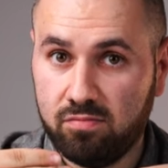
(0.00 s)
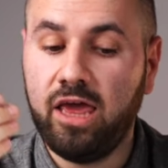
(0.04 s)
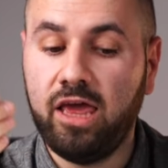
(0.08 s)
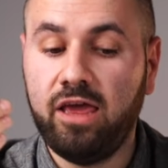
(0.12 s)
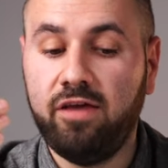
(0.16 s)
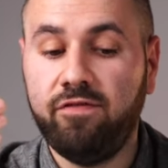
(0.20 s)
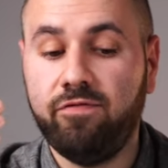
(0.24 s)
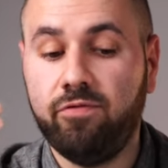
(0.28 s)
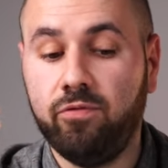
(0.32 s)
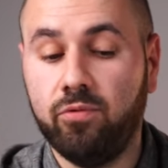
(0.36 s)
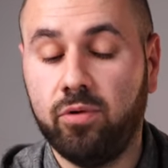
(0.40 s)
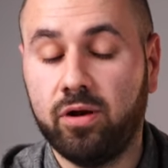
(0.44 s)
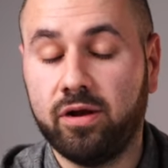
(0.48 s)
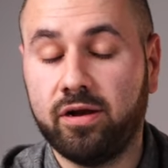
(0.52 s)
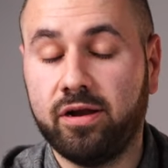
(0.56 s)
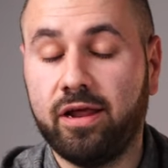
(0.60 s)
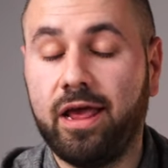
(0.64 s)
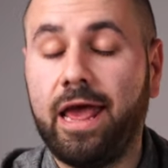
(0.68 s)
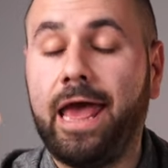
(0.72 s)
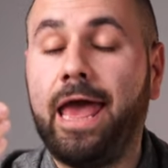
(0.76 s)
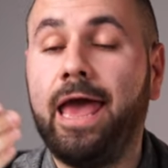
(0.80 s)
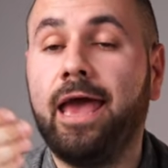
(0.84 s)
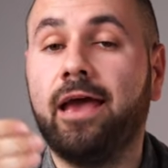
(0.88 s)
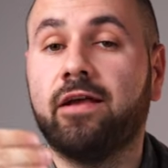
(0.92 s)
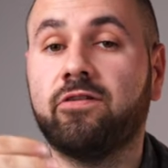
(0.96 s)
If you want an
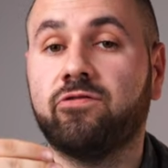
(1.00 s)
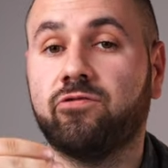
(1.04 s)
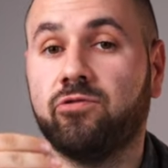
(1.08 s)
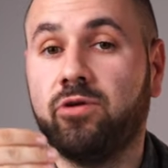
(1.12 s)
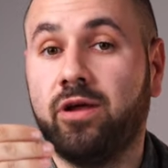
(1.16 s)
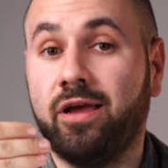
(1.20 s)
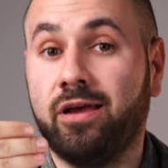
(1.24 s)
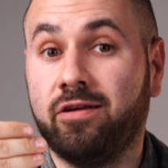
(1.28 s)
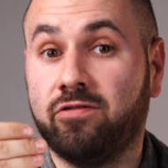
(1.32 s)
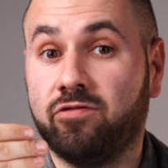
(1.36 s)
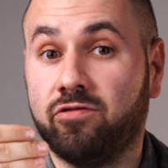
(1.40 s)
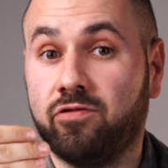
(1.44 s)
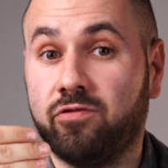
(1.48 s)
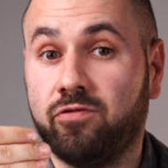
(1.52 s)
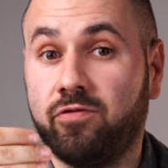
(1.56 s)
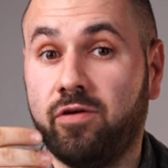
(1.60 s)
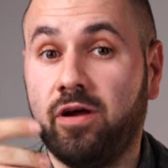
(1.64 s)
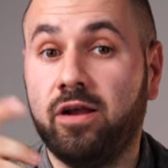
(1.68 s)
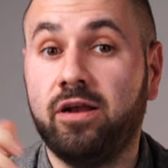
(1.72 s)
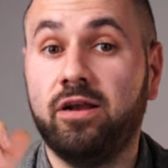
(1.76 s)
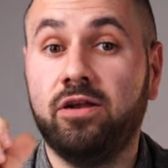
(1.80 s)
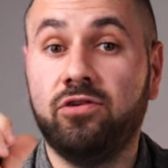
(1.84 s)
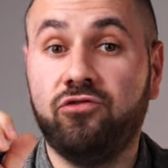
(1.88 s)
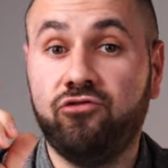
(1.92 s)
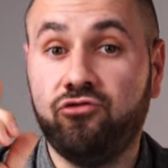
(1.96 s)
extra extra
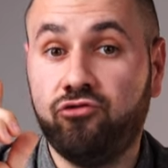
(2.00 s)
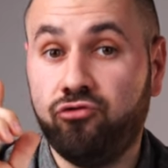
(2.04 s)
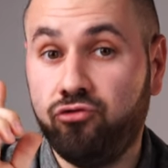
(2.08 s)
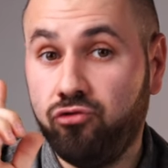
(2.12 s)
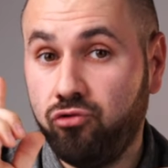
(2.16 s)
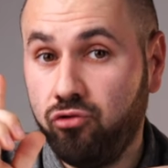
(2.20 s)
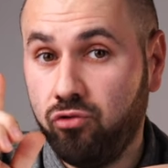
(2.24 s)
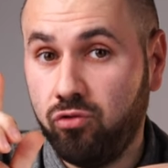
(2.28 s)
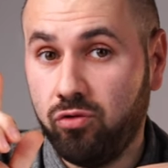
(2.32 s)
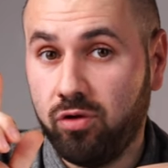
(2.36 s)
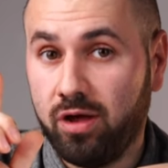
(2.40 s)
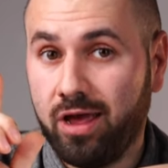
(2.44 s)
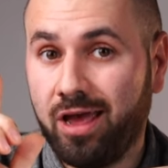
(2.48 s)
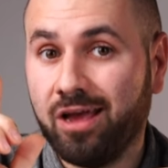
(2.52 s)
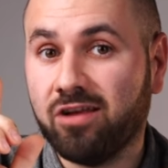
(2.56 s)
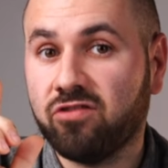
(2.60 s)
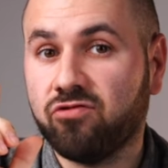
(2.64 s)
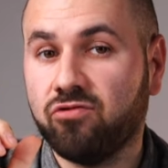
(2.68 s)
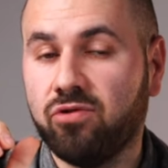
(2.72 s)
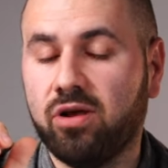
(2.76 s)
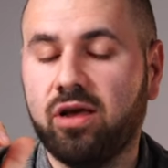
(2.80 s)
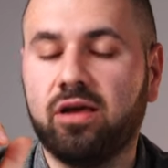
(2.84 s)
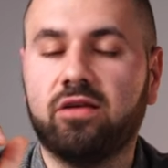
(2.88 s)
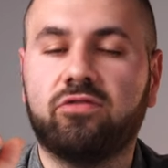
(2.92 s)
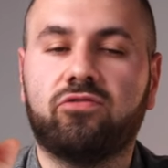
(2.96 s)
fine, a true
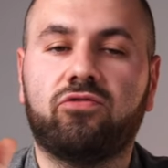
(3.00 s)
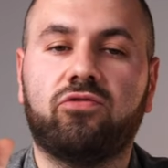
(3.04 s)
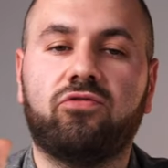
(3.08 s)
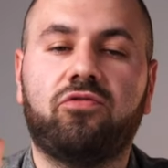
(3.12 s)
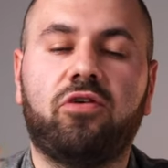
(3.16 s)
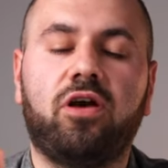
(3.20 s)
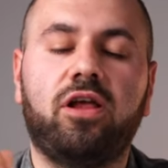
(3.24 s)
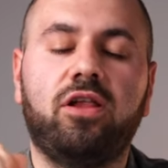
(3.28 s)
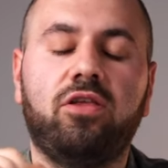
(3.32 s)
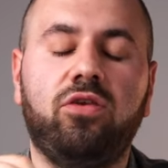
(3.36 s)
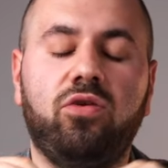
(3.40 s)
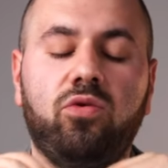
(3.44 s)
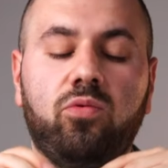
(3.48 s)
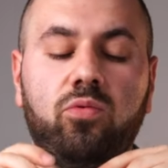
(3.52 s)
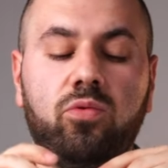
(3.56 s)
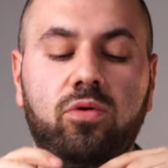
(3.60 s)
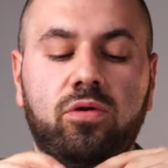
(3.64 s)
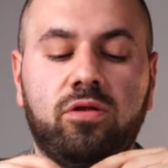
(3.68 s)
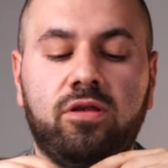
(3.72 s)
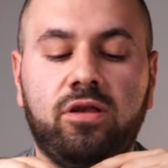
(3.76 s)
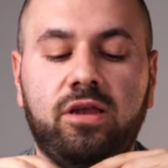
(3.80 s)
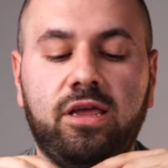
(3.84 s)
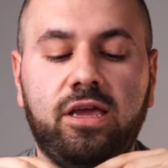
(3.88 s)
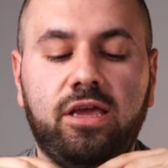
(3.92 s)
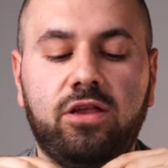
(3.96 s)
extra extra fine, you would
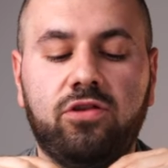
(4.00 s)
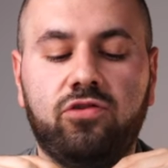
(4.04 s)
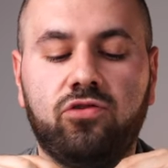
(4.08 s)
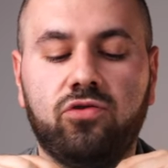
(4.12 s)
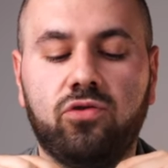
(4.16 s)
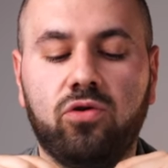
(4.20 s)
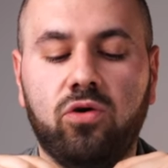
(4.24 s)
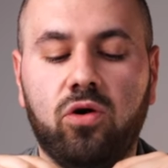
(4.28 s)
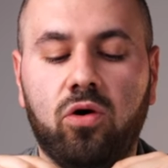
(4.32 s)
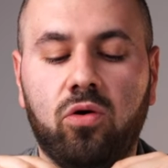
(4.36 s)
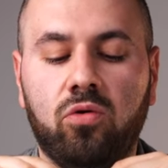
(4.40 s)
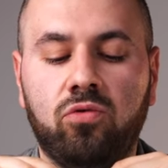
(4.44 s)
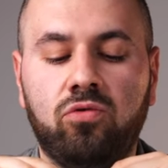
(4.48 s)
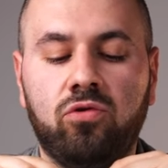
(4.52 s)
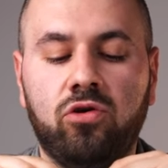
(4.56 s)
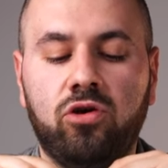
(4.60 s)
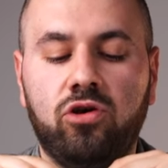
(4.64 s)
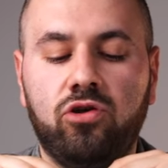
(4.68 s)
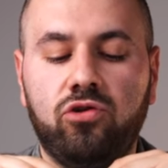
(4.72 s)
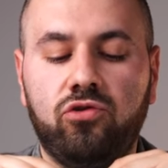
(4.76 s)
need to go